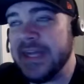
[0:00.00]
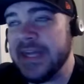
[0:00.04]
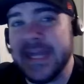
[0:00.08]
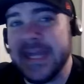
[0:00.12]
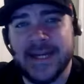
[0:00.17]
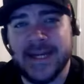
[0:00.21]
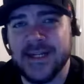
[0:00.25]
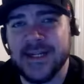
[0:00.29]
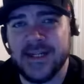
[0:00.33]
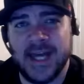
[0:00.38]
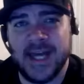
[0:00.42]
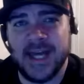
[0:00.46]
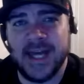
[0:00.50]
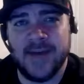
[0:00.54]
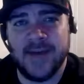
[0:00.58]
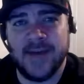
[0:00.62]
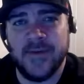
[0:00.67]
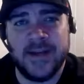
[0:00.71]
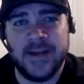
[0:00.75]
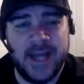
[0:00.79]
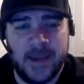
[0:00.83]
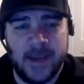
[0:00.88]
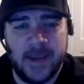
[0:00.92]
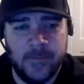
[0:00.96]
and I didn't have a
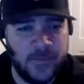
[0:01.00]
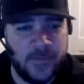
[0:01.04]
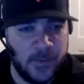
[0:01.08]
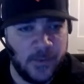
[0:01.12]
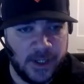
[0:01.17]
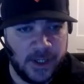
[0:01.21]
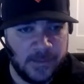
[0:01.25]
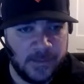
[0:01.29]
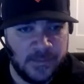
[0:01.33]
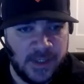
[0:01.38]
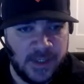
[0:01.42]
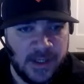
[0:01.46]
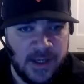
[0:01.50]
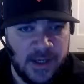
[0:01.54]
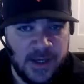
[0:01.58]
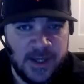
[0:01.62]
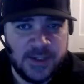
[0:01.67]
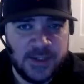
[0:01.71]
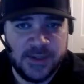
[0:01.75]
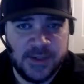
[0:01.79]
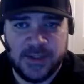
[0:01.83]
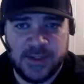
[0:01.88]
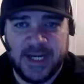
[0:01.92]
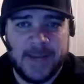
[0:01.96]
name for him.
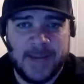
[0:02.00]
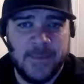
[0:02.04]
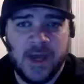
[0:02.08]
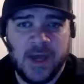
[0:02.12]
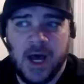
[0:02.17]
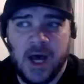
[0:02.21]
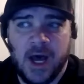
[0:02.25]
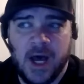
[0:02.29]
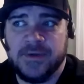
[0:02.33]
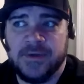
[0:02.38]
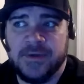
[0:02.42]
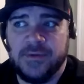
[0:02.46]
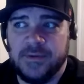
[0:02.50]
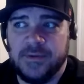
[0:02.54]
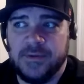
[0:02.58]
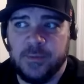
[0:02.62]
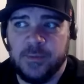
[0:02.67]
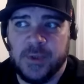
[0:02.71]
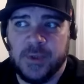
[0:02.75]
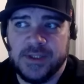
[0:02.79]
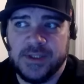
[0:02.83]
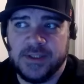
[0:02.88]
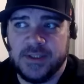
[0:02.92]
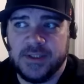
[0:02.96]
So the name Coffin Tooth
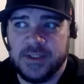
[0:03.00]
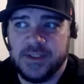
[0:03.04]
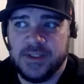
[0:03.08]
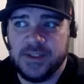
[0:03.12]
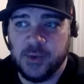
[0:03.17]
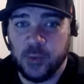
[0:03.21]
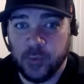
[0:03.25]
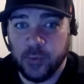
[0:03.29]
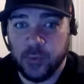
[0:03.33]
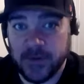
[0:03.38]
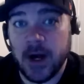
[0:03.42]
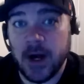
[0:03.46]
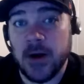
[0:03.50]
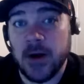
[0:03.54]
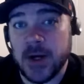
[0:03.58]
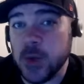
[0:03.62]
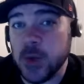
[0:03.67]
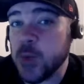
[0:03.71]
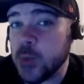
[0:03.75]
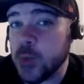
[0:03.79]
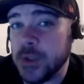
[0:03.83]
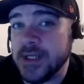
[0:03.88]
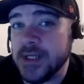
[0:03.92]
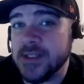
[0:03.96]
wasn't until very
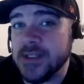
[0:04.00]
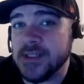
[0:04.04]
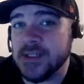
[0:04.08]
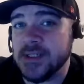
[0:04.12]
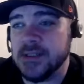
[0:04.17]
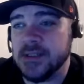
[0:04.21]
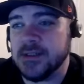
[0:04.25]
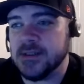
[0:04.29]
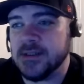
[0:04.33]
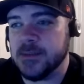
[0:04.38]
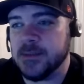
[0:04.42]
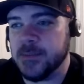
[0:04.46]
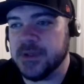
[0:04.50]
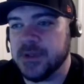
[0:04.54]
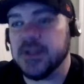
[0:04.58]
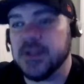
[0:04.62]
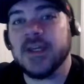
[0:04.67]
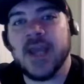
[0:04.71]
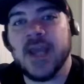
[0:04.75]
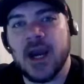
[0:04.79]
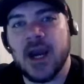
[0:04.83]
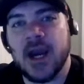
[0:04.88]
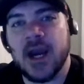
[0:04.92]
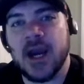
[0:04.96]
recent, but
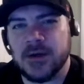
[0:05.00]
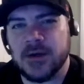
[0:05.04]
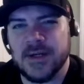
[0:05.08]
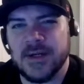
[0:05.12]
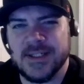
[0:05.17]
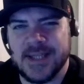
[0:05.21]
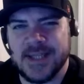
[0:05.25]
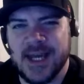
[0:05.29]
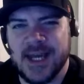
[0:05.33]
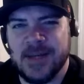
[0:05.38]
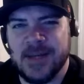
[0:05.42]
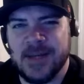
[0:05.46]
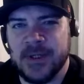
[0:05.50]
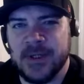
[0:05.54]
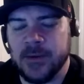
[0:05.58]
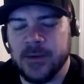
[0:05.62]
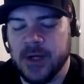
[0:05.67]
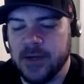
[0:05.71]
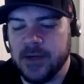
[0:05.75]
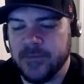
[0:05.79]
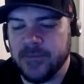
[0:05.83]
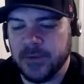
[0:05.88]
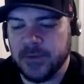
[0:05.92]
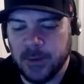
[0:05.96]
the character has kind of been
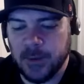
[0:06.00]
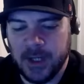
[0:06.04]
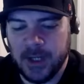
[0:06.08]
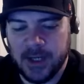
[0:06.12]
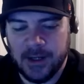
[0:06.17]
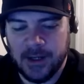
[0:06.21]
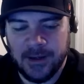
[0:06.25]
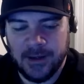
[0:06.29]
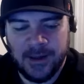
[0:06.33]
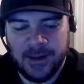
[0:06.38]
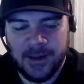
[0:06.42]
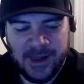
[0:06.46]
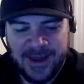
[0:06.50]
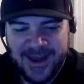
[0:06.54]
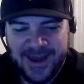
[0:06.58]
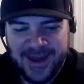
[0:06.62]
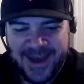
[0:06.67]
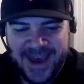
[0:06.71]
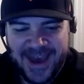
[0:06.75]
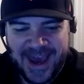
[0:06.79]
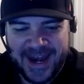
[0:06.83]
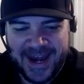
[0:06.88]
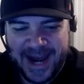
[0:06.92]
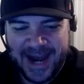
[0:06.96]
around for a while.
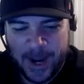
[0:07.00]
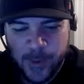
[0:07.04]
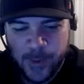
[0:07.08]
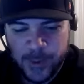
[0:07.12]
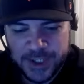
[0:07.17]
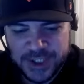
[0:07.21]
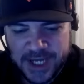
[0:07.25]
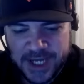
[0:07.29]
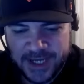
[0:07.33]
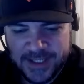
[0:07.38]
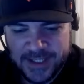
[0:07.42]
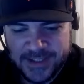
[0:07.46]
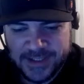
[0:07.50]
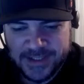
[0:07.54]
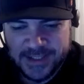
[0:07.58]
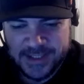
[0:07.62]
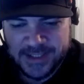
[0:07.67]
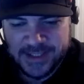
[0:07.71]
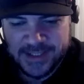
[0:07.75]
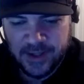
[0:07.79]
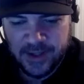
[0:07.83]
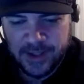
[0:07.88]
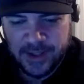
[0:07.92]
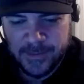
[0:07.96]
And I wish I could
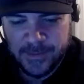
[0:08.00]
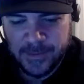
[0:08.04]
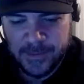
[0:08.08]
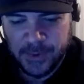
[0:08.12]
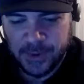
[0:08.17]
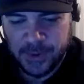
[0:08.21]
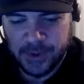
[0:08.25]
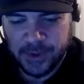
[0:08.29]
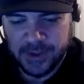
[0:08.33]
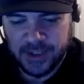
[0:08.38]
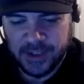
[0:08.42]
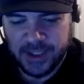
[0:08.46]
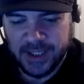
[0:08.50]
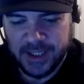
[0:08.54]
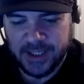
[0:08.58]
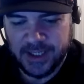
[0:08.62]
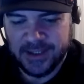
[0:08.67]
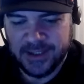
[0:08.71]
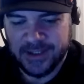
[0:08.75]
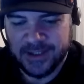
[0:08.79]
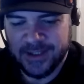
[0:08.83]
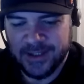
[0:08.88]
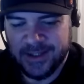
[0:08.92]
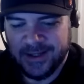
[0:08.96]
tell a more
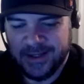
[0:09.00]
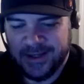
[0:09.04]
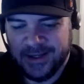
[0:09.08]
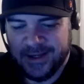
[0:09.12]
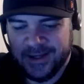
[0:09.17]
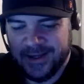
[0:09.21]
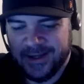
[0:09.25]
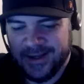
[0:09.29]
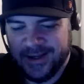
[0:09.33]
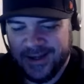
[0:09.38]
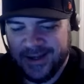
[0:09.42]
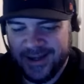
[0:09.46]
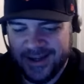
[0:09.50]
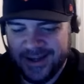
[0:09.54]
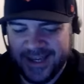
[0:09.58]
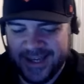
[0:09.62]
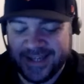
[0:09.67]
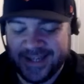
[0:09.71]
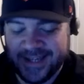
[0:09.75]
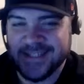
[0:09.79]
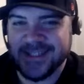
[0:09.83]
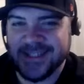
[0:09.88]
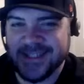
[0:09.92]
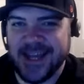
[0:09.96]
like uh,
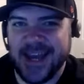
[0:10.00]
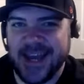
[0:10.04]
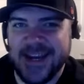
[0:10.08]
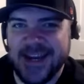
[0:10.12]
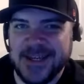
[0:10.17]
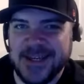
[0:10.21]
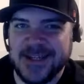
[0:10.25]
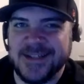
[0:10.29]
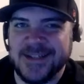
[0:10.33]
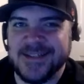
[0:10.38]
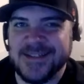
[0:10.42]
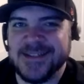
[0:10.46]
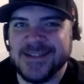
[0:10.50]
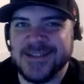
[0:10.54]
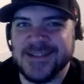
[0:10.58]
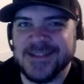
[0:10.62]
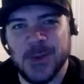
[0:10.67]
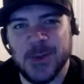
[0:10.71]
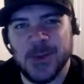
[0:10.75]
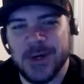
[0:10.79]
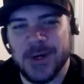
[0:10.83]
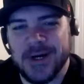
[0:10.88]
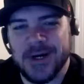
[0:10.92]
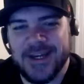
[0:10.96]
exciting
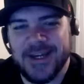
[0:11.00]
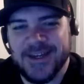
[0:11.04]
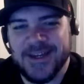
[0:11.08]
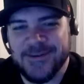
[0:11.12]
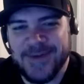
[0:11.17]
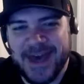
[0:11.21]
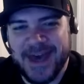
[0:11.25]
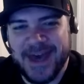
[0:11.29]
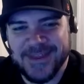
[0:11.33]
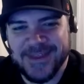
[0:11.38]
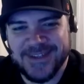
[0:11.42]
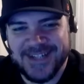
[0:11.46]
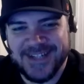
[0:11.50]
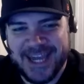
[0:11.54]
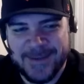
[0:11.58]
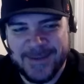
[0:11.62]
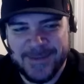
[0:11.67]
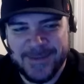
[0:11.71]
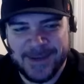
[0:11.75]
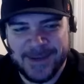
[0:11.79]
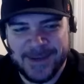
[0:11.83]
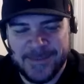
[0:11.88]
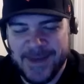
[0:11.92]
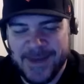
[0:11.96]
story of how the
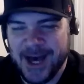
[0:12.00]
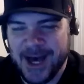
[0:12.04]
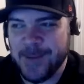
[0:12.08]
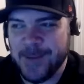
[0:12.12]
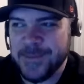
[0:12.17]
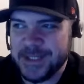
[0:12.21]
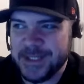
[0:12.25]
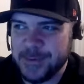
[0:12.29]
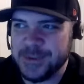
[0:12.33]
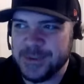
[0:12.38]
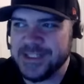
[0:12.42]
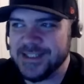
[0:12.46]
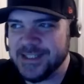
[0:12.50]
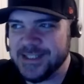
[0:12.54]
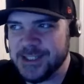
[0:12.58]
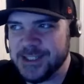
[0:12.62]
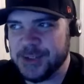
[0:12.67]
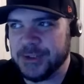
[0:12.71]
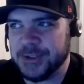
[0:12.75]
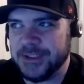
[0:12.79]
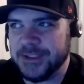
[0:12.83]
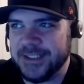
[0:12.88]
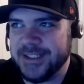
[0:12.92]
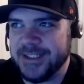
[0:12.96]
name came about, but it was
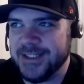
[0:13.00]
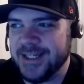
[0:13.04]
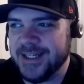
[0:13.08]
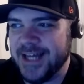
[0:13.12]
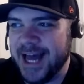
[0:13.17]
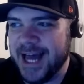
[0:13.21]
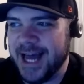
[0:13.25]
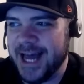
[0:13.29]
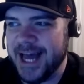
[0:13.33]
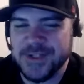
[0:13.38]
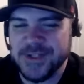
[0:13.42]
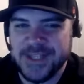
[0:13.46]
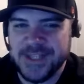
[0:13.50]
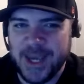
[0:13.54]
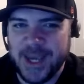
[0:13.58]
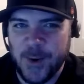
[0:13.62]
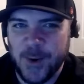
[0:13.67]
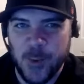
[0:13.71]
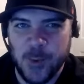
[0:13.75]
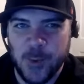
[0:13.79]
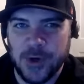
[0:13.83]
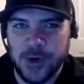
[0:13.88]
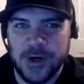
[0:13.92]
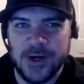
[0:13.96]
literally uh, I was at
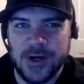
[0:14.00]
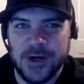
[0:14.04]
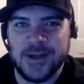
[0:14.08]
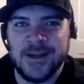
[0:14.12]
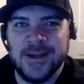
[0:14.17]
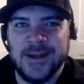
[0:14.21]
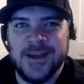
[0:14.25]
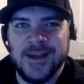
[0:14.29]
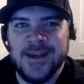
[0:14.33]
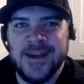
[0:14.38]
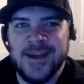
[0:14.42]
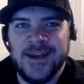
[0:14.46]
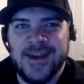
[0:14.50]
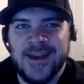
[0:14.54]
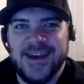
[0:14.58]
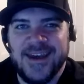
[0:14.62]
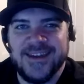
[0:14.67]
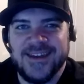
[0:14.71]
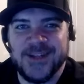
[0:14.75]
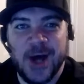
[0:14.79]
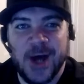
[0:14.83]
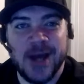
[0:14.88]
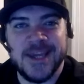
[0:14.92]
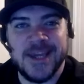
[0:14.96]
work
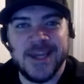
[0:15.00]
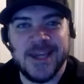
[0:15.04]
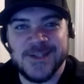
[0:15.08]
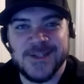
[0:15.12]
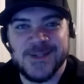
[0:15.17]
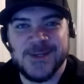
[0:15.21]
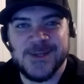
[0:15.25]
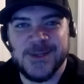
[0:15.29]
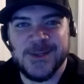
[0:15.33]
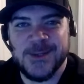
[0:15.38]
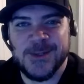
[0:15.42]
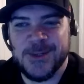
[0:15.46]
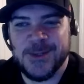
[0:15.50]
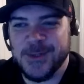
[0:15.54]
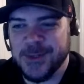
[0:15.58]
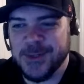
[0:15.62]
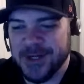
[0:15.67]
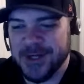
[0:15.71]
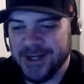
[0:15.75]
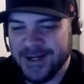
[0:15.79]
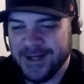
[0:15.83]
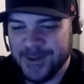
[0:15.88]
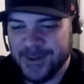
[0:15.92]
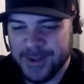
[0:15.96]
talking to
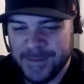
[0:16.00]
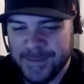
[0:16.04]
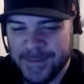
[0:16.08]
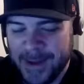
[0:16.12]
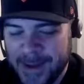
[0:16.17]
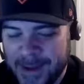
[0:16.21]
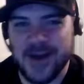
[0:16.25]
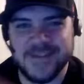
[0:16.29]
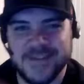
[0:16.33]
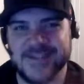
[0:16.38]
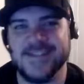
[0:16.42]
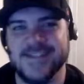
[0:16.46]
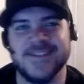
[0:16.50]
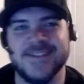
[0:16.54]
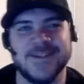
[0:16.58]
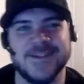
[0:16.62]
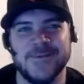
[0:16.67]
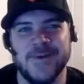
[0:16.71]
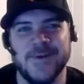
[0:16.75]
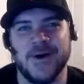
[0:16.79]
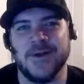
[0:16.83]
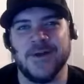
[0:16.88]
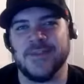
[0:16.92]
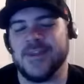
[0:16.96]
uh, one of my bosses
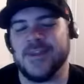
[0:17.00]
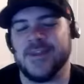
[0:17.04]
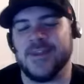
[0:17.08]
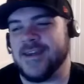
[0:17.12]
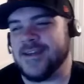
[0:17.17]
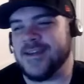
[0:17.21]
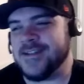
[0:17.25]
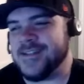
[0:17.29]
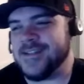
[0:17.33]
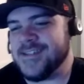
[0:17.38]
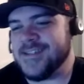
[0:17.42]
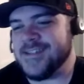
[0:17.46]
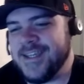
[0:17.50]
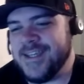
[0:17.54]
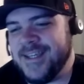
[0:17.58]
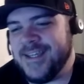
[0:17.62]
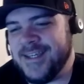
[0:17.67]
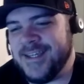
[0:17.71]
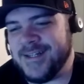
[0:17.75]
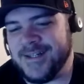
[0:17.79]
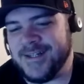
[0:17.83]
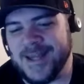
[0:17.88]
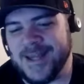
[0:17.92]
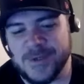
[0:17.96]
of all things,
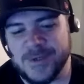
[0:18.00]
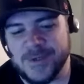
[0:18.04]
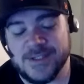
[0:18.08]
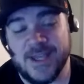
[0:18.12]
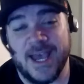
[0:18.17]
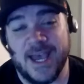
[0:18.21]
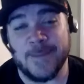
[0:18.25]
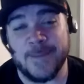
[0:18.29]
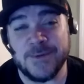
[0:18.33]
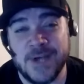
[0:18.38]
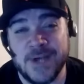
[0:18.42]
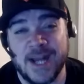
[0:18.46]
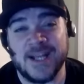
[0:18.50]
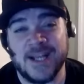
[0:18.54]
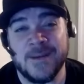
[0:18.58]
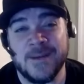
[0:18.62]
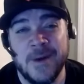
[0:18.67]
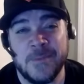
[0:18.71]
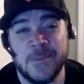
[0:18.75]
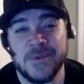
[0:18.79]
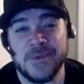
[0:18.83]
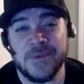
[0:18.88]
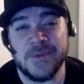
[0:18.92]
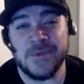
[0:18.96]
and I was like, I'm trying to come
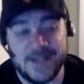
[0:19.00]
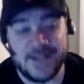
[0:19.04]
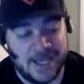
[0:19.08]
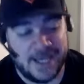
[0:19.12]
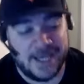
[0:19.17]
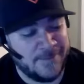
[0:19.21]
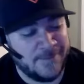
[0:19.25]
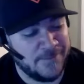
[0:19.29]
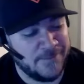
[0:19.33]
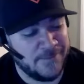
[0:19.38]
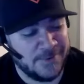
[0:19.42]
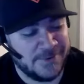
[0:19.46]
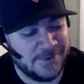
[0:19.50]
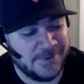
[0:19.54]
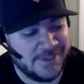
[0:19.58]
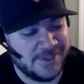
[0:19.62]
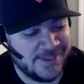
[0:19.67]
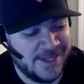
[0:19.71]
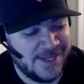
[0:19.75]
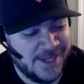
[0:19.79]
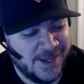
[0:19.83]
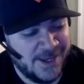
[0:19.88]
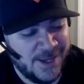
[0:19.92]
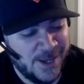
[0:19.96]
up with a name for this
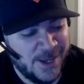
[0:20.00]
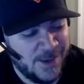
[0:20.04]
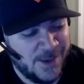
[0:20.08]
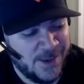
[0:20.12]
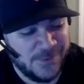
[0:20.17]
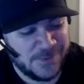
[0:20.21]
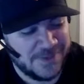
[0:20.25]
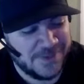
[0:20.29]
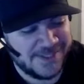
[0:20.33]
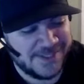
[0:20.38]
for